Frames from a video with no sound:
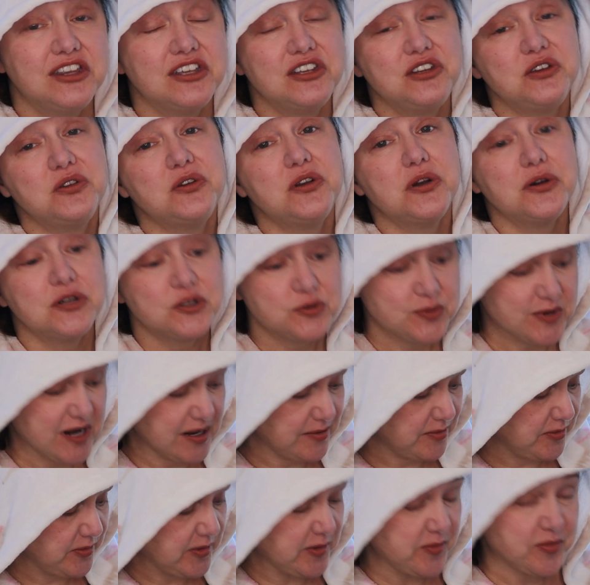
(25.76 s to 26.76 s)
Then you know it's
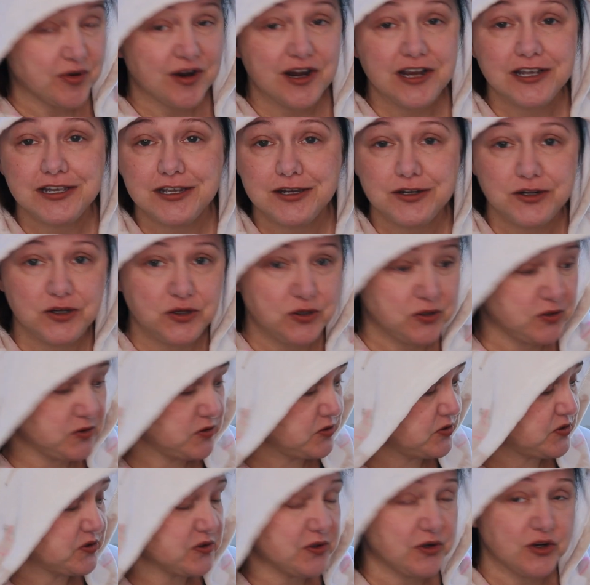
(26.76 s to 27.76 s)
probably breaking
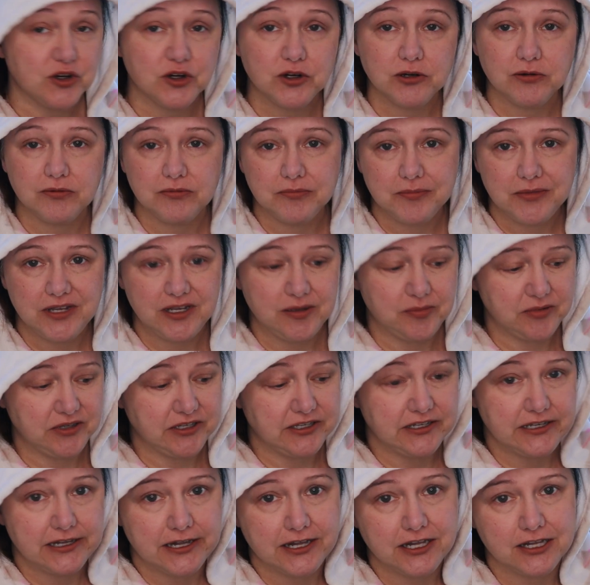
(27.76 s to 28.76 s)
news, or
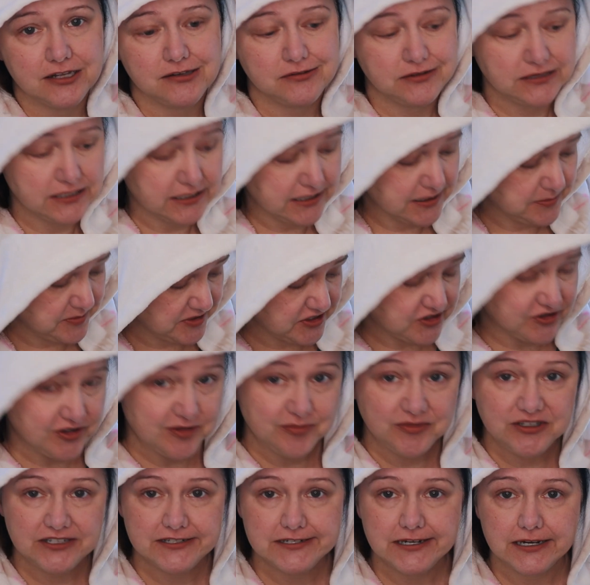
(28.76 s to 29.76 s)
maybe that I'm
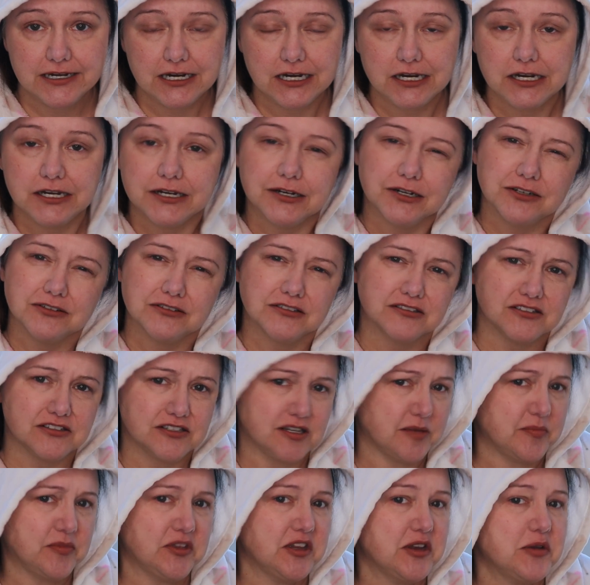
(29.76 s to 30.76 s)
extremely tired or
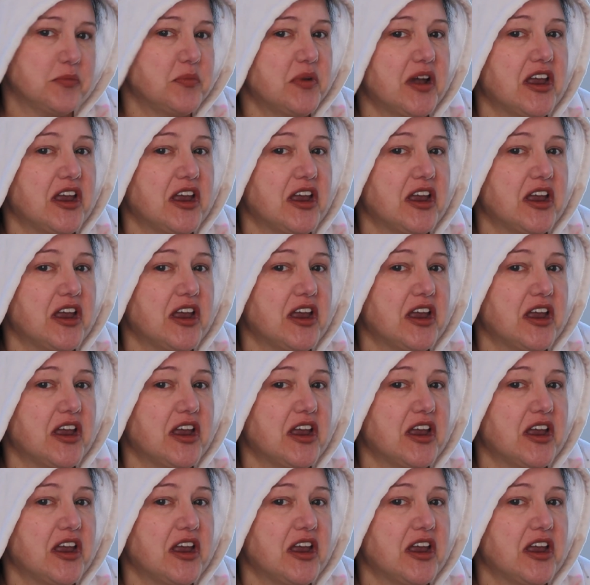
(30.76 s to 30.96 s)
something.